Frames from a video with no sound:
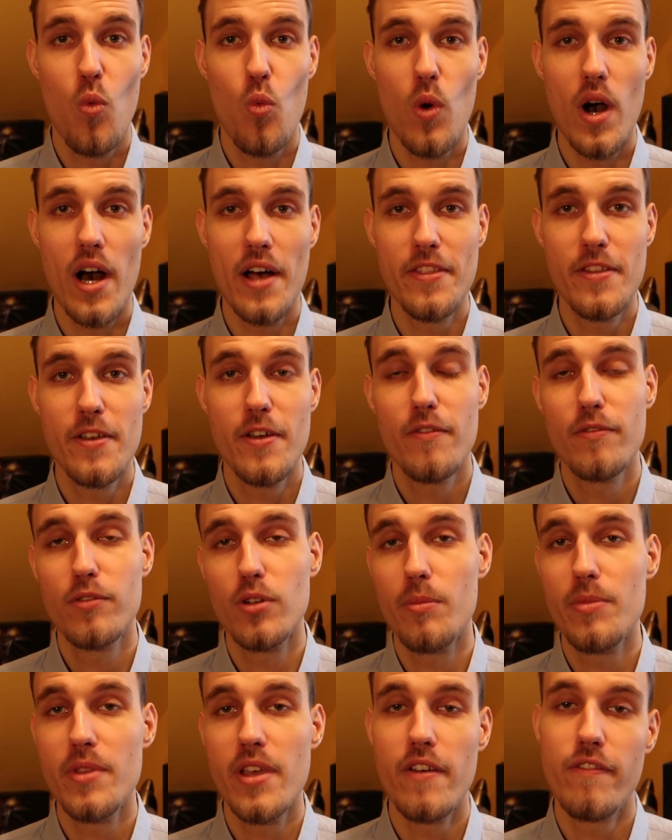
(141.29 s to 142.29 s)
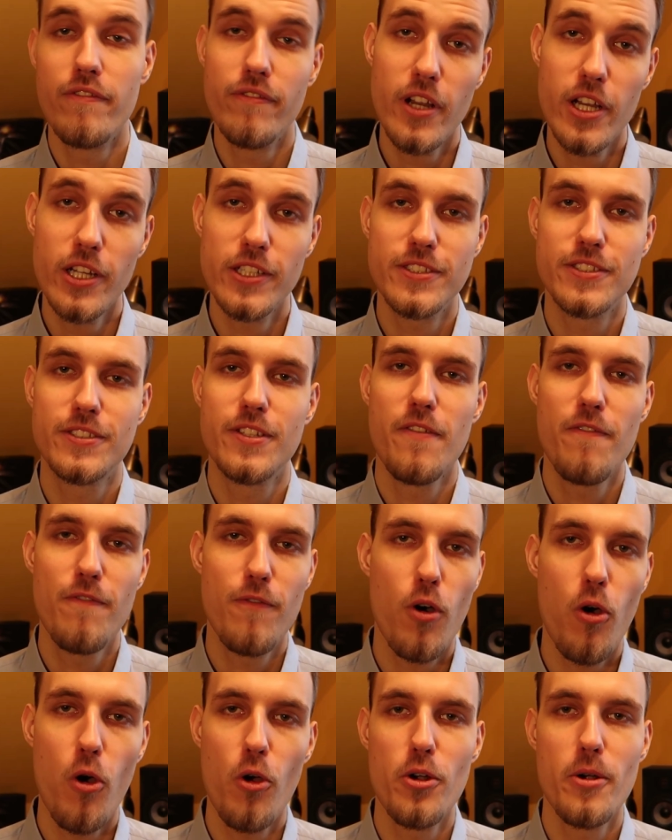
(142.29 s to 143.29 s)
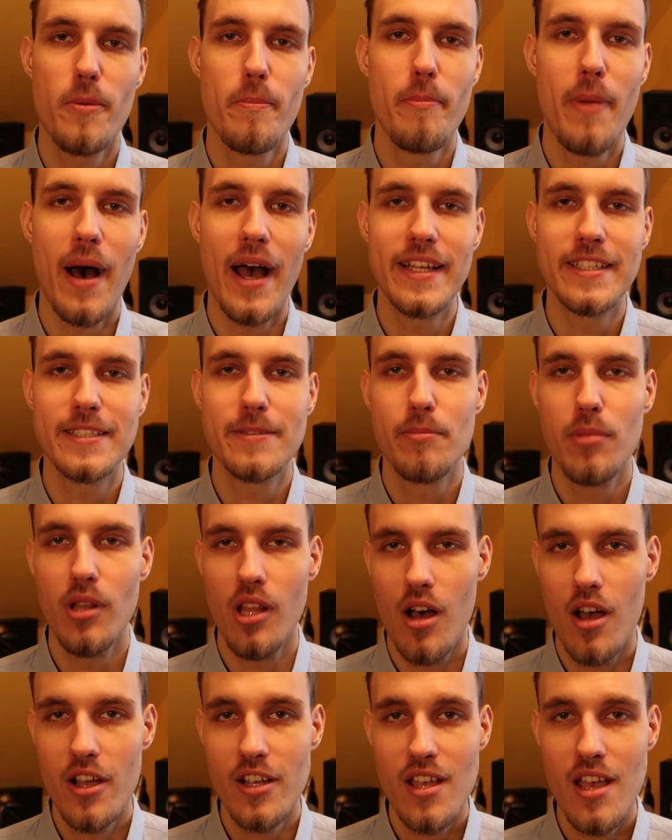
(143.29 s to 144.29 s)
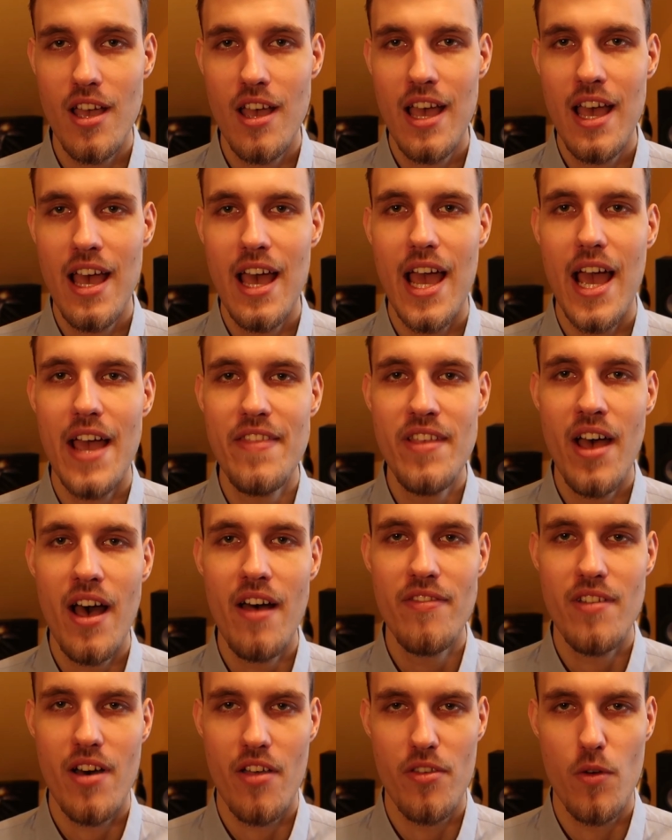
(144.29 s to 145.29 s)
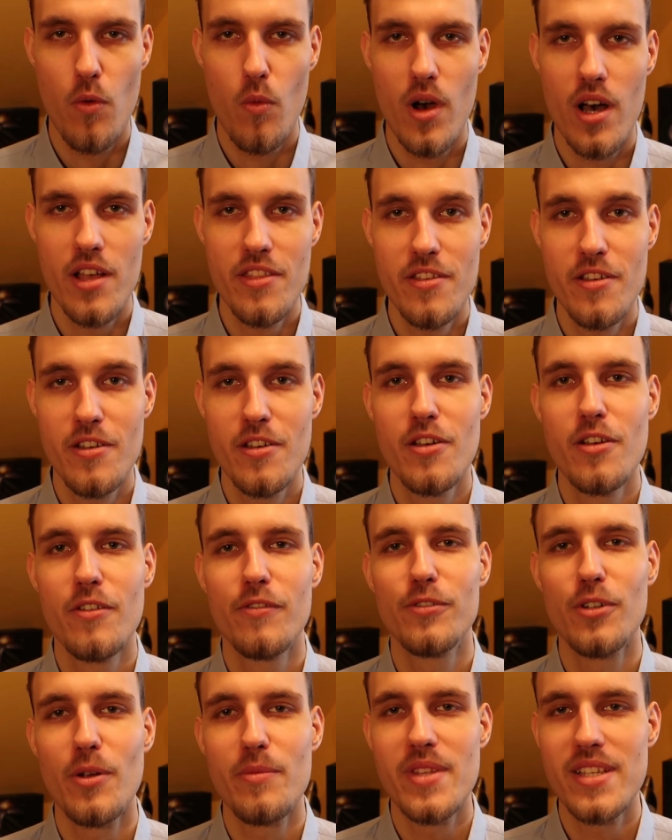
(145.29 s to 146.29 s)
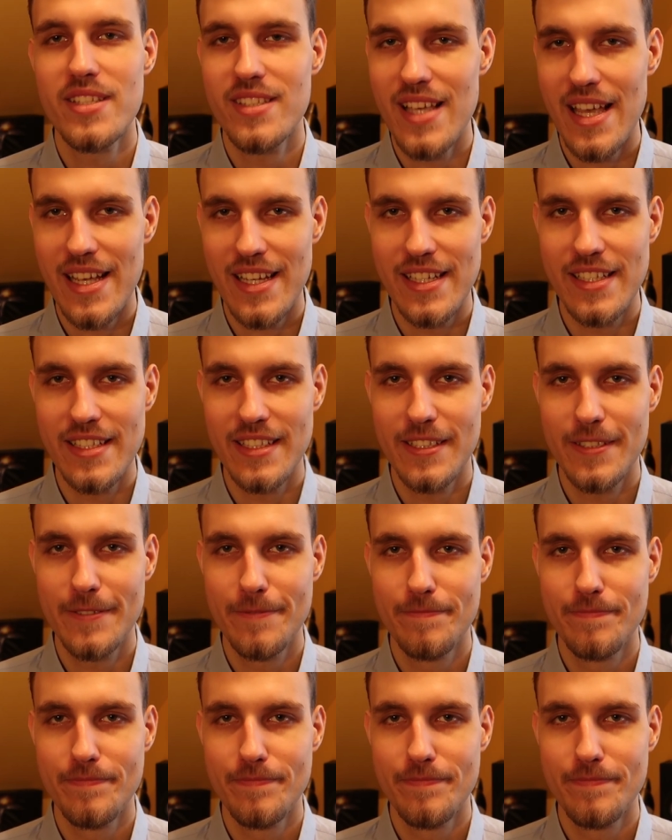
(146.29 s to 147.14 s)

one from the first 4-byte block and another one from the second.